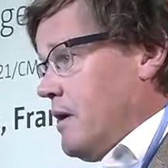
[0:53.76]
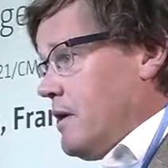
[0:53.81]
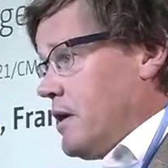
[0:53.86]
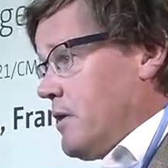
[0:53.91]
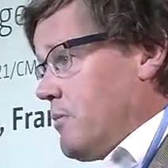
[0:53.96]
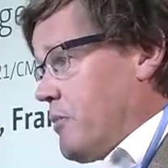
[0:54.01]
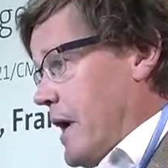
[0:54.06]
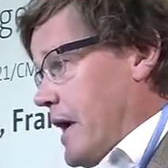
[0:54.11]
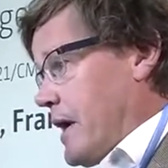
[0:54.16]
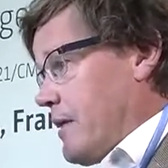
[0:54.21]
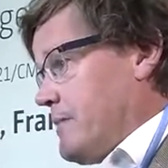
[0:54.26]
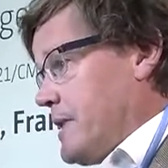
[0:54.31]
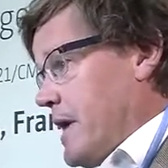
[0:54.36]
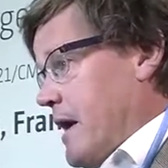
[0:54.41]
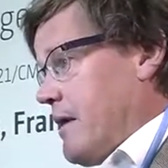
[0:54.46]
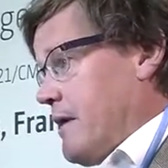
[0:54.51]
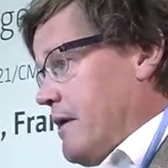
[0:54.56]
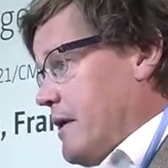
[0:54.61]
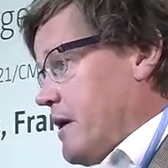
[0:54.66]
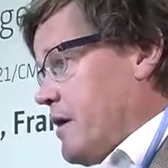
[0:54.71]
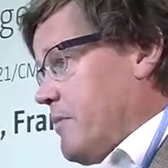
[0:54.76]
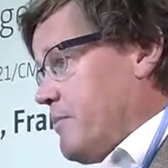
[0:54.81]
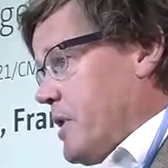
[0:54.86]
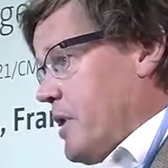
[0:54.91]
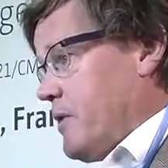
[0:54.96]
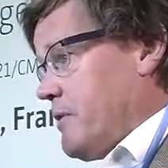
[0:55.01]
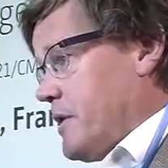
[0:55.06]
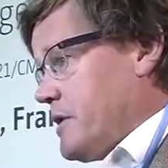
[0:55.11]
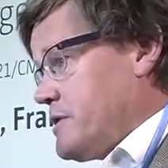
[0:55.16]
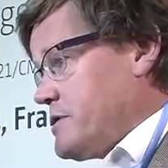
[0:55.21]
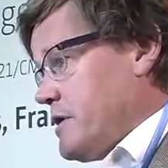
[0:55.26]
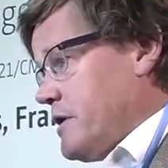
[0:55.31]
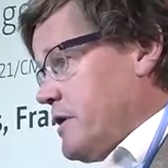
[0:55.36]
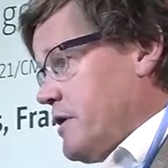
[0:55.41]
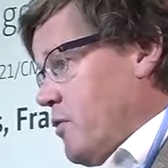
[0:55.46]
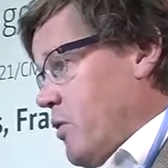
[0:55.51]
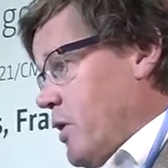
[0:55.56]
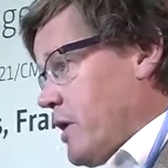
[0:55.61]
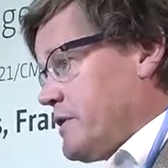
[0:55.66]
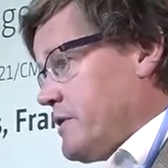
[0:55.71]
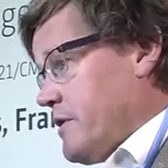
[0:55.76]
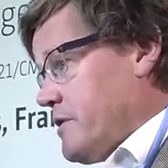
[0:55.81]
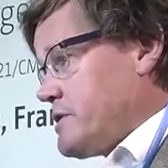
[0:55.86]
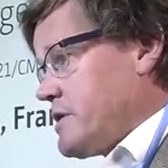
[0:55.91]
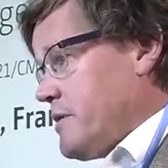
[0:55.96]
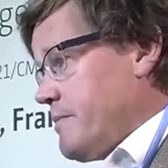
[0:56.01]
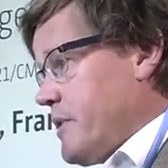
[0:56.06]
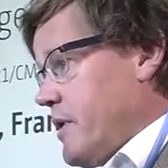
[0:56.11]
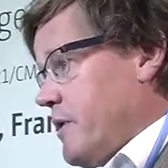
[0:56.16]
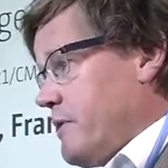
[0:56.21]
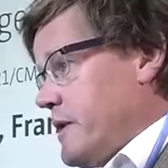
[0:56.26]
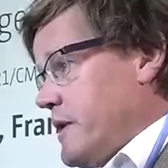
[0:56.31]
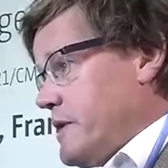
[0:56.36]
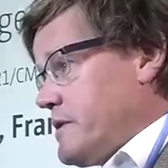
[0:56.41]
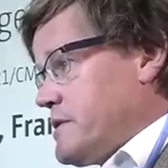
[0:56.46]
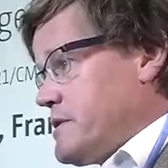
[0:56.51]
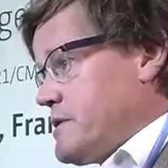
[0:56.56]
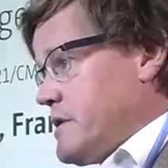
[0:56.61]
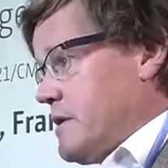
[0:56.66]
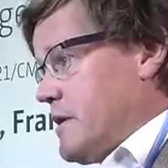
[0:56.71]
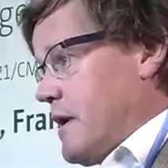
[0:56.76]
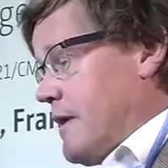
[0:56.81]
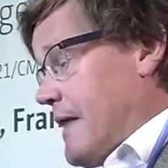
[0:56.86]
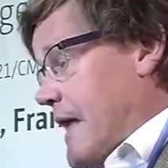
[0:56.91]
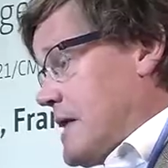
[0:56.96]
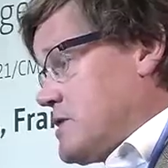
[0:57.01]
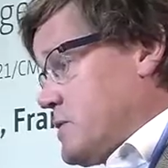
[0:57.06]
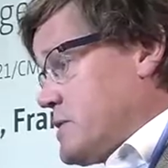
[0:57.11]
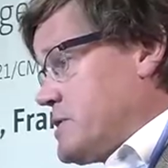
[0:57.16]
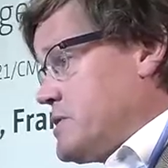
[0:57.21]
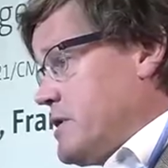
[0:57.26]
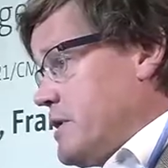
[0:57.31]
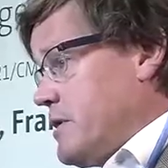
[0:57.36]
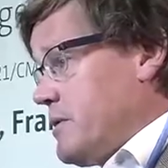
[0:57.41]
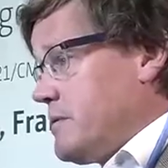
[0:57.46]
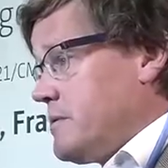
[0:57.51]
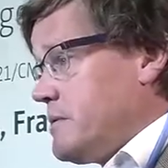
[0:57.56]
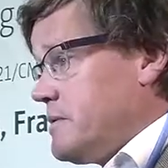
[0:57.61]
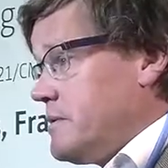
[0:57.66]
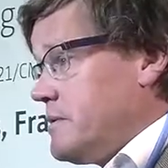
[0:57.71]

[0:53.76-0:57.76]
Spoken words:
You break them down into components and you work those components, and that's what's new.